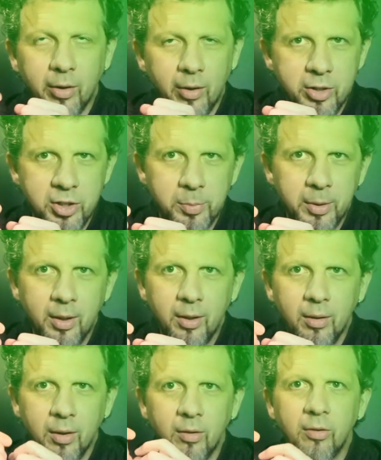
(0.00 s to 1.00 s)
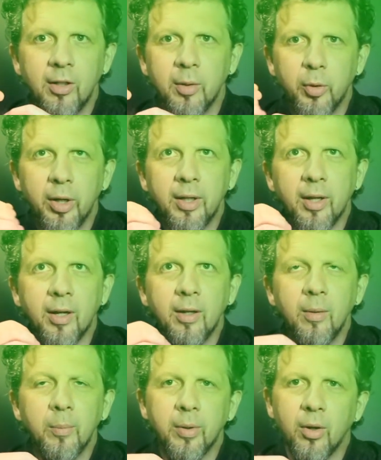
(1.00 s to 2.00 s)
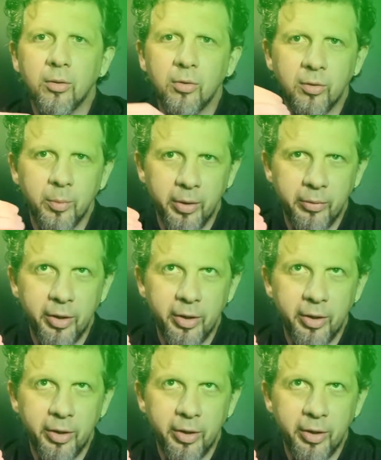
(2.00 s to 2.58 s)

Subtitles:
RGB and CMYK, but also some other